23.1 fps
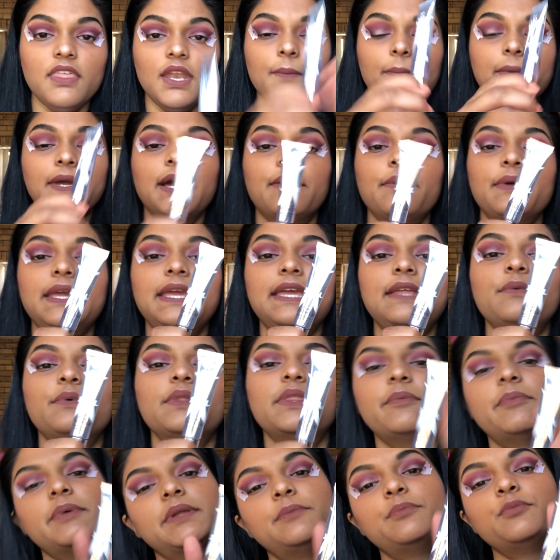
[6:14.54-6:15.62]
Then I'm going in with
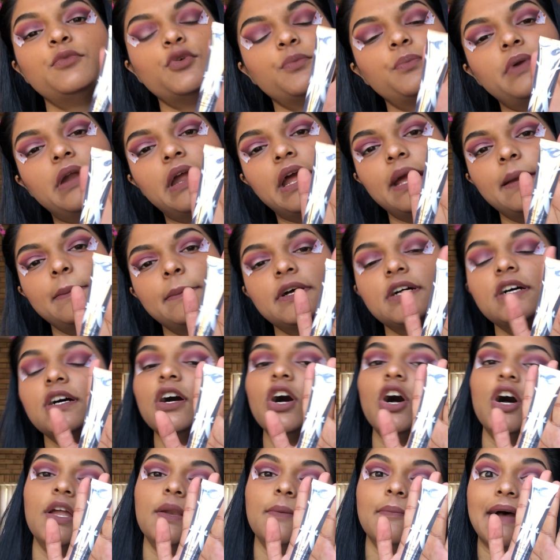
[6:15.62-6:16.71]
a bit more primer
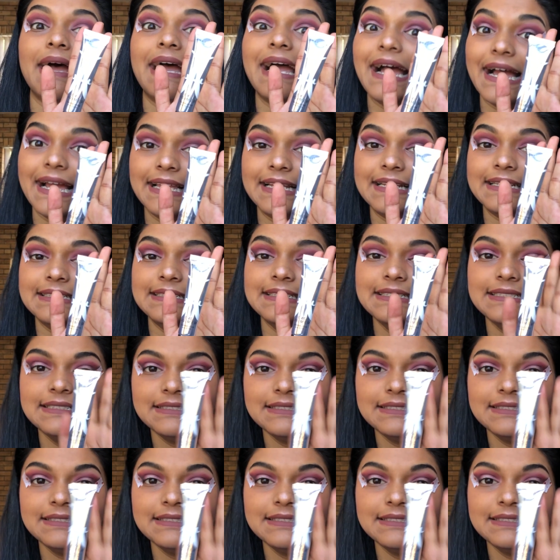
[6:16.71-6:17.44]
on my eyelid.